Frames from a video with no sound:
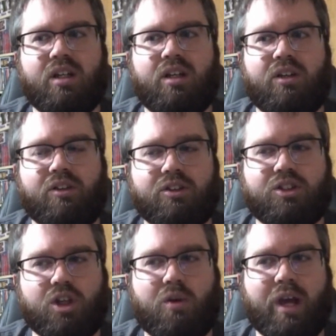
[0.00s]
this
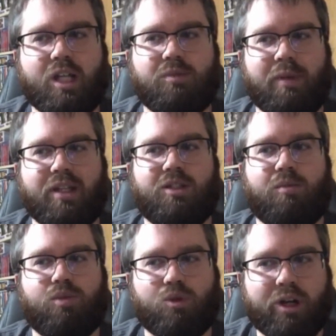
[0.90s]
show has made some
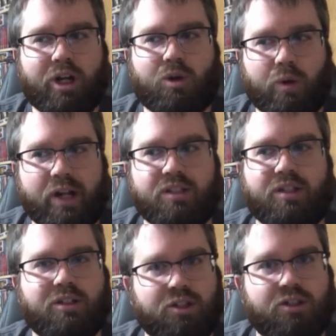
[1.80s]
pretty crazy
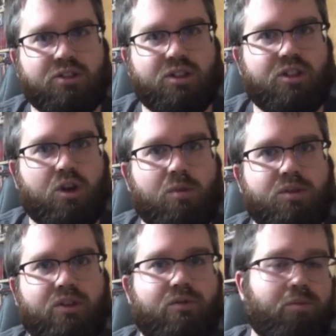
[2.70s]
decisions in terms
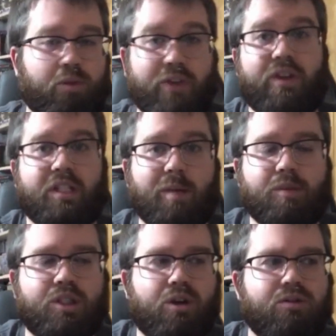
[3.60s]
of previous
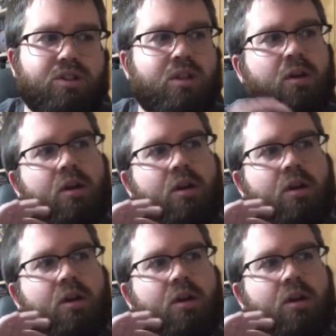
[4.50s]
episodes.